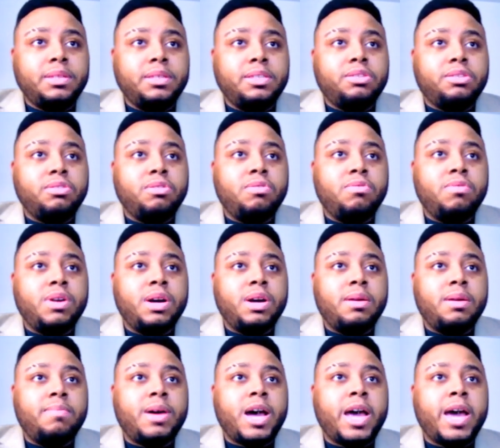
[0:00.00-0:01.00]
So
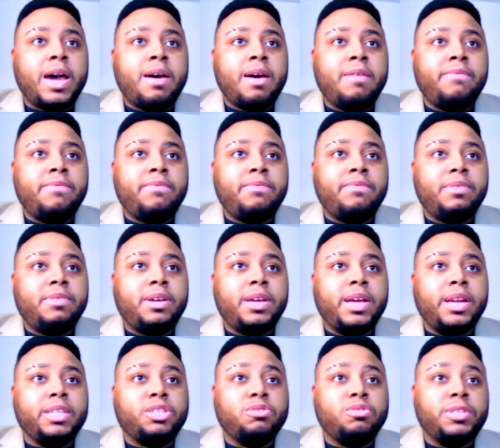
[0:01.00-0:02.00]
I have
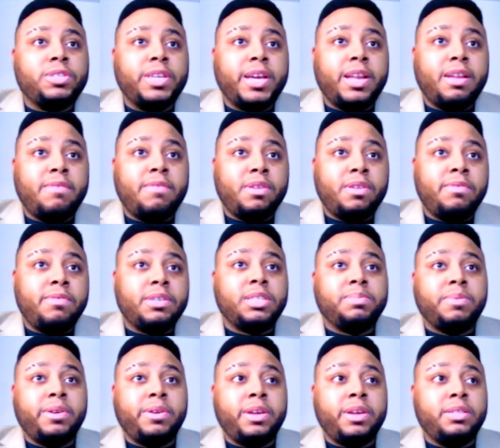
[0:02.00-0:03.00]
an associate level of
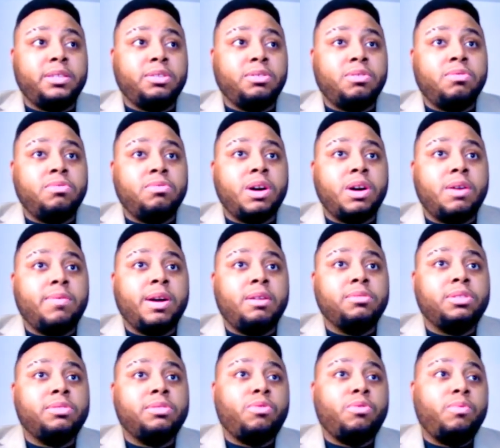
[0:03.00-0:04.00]
experience, so
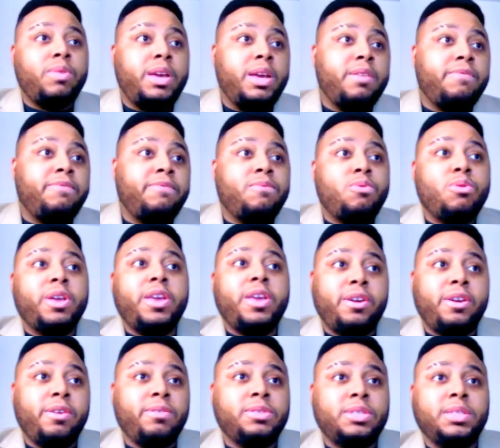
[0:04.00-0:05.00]
around 3 to 4
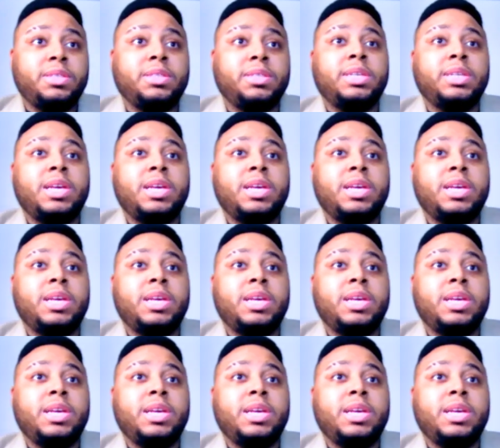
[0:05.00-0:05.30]
years.